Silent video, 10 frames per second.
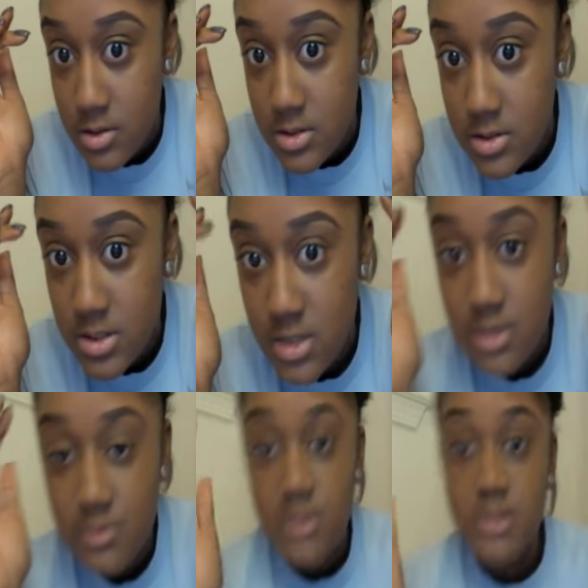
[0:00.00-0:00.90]
There's
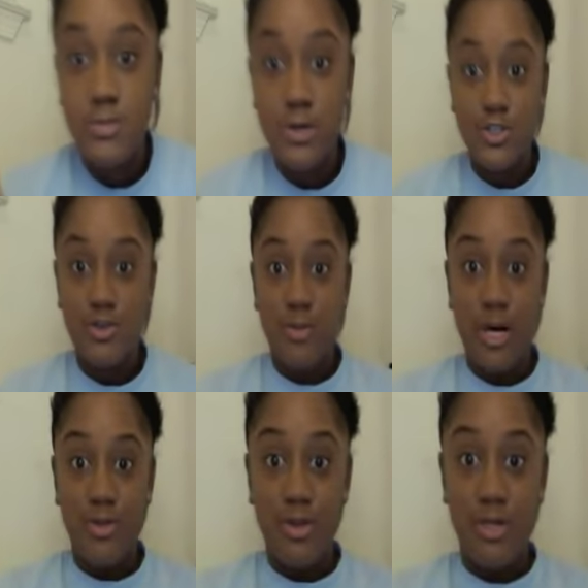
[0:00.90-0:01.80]
nothing really special
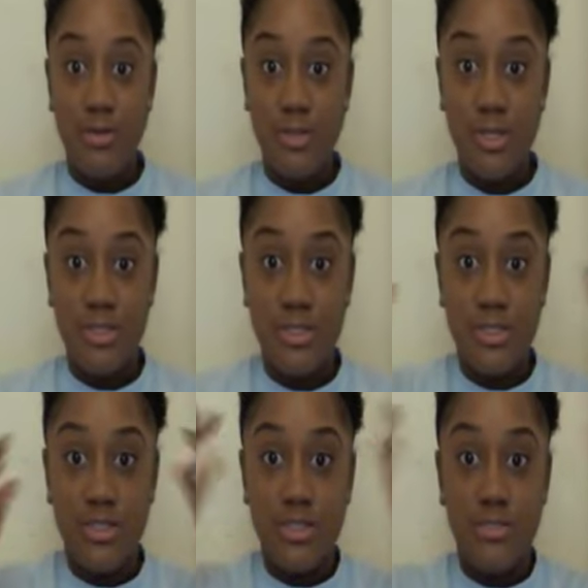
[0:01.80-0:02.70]
about them. They're
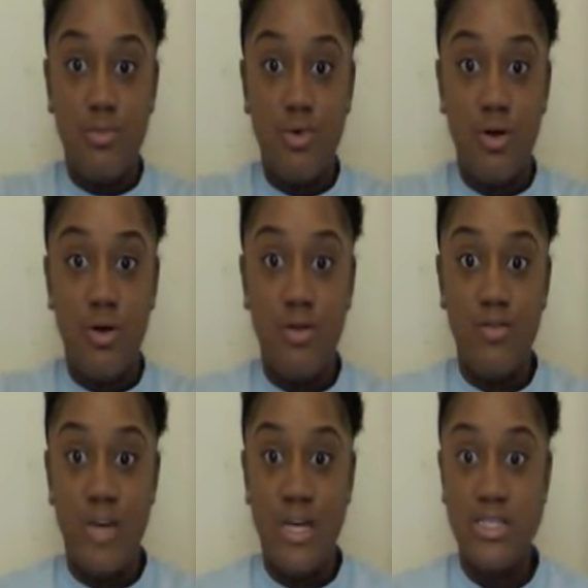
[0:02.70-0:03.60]
just more
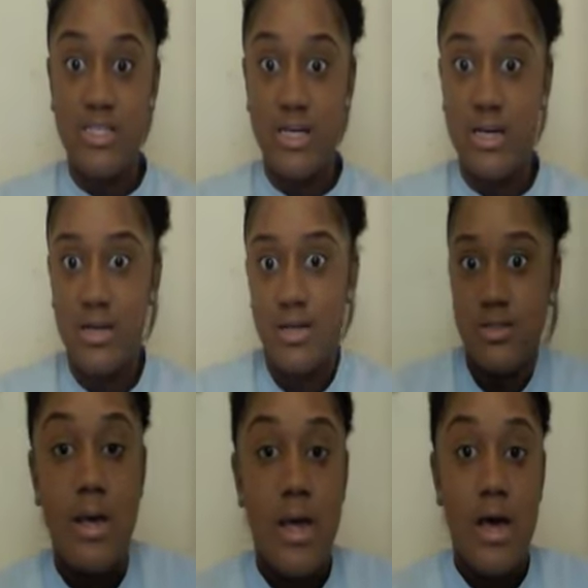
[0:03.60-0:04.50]
fancy, I guess.
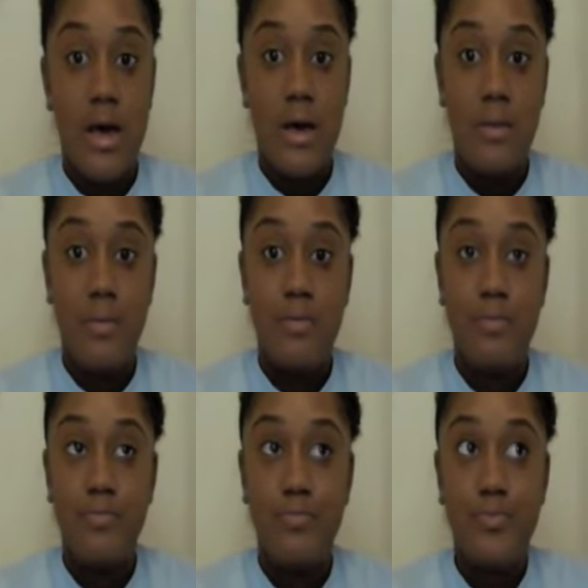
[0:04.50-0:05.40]

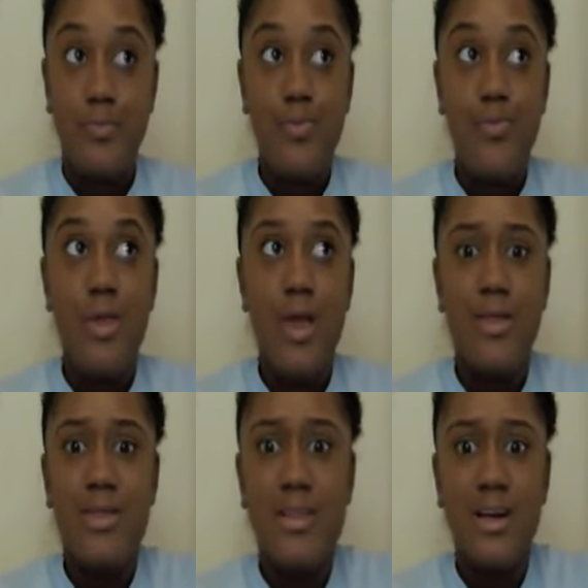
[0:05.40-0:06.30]
I
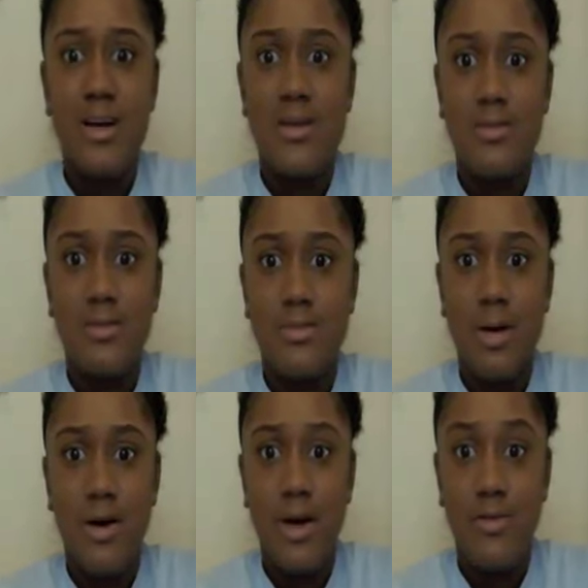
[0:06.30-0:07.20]
think that covers
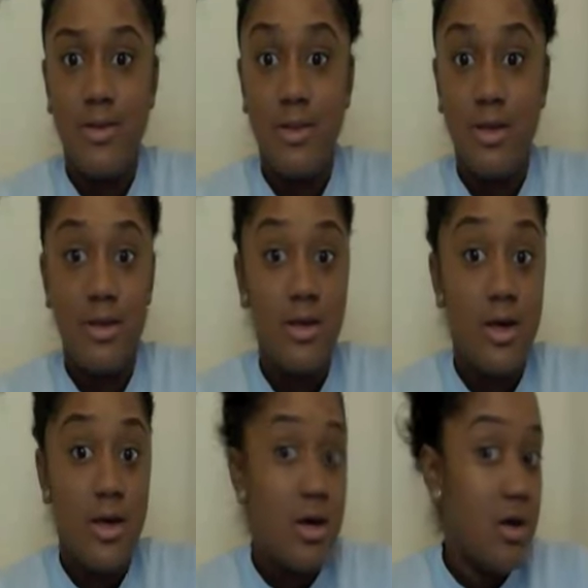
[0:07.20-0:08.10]
about everything.
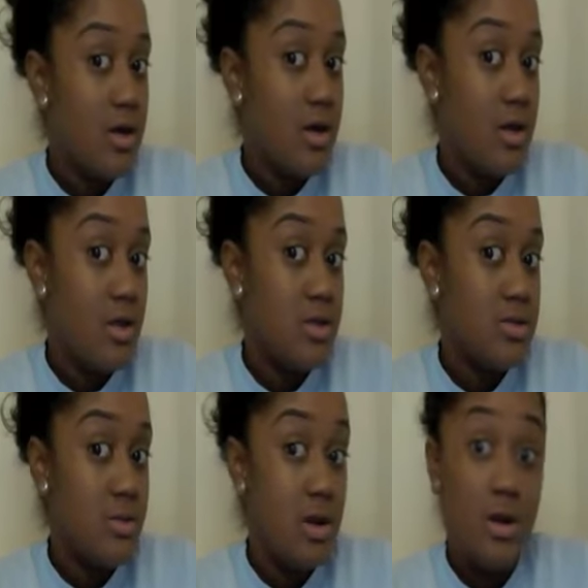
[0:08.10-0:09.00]
Again, these are
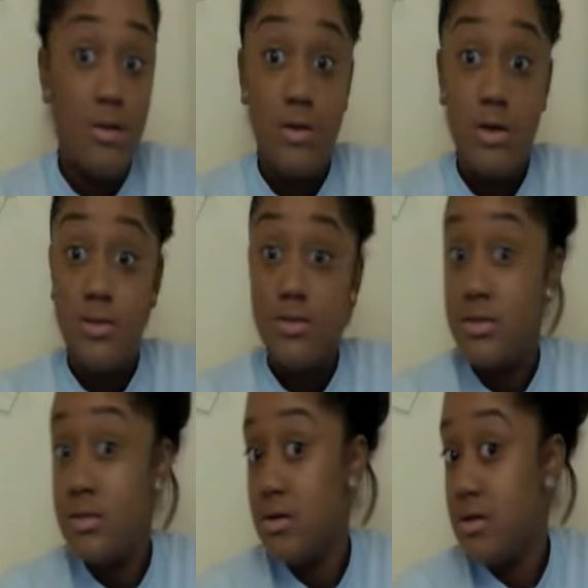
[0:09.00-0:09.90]
my eyebrows.
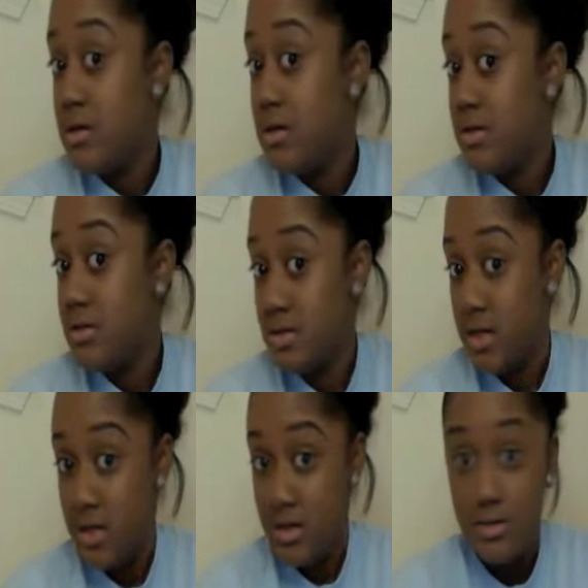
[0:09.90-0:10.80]

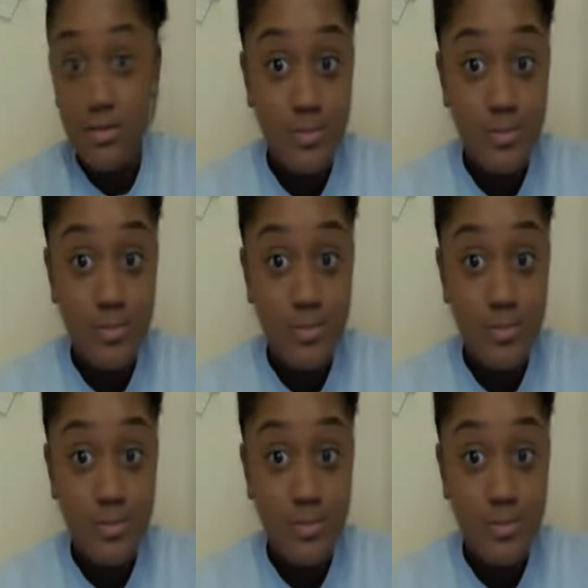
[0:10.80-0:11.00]
Done.